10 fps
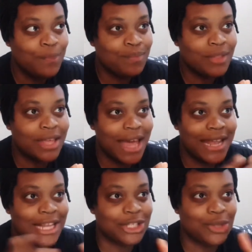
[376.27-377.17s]
getting
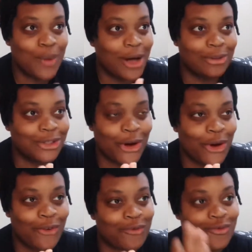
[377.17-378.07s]
into the world
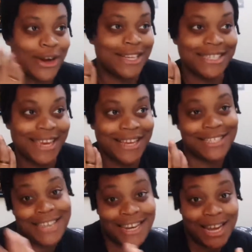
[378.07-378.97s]
of writing
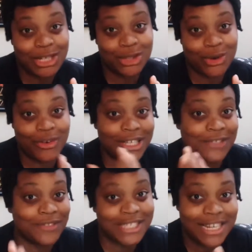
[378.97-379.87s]
teenage stories
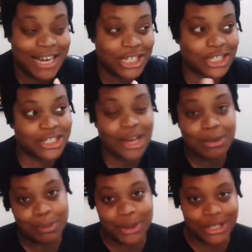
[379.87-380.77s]
for teenagers because I was
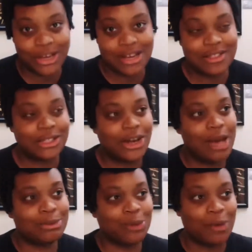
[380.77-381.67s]
pretty young at the
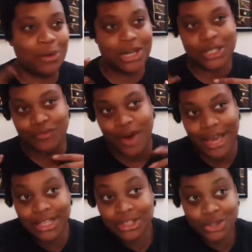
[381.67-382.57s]
time. So I wanted to
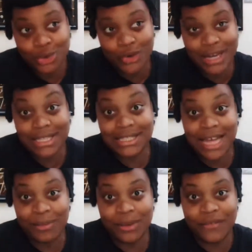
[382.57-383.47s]
write stories
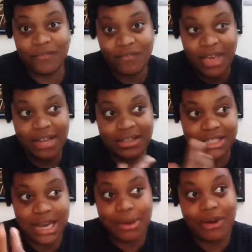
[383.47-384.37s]
that would fit the
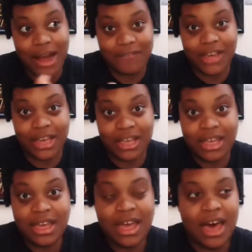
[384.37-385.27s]
demographic,
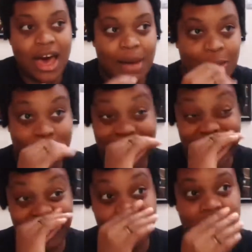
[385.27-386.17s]
or at least
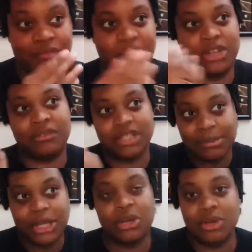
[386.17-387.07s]
fit the reader of
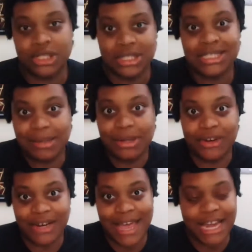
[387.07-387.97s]
somebody who's
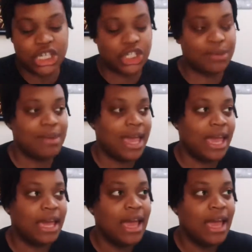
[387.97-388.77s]
similar in age to me.